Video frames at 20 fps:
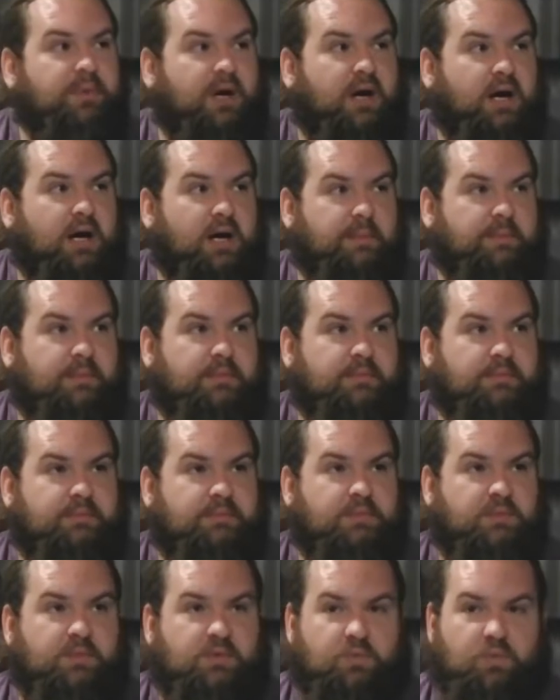I
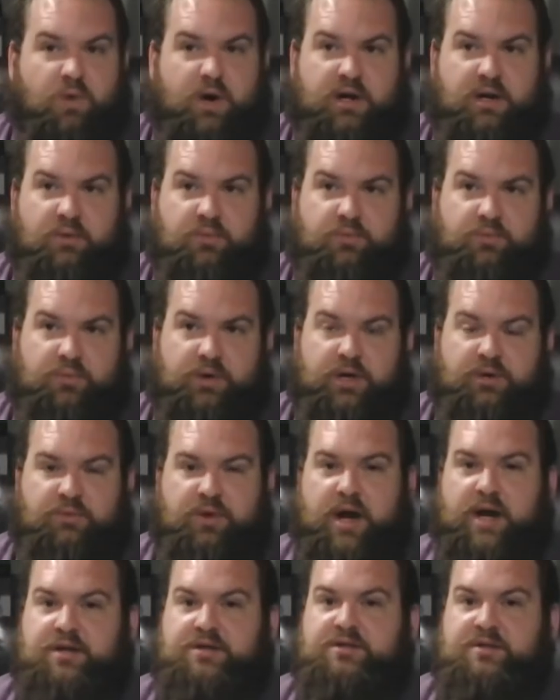want to
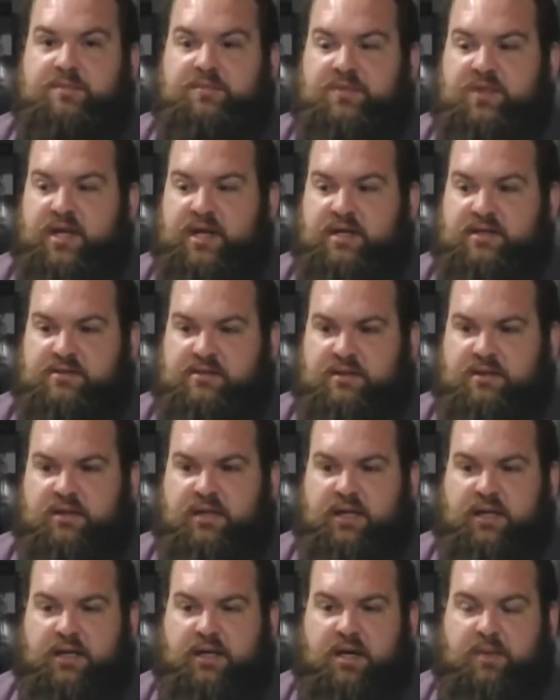rearrange some things and
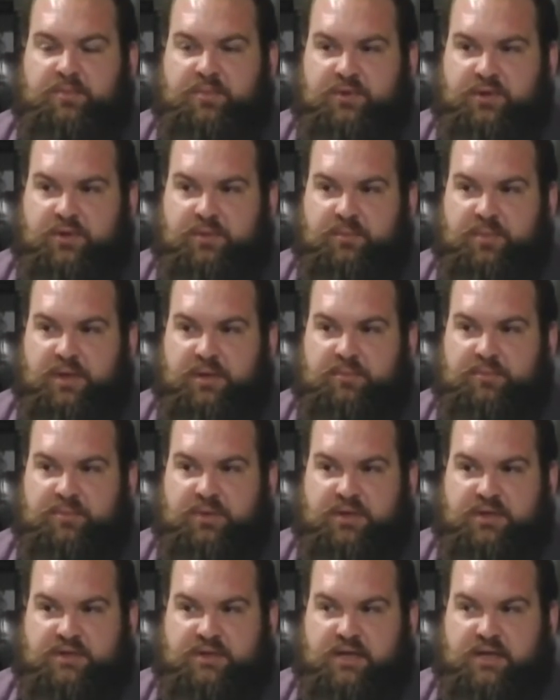clean it up a little bit, but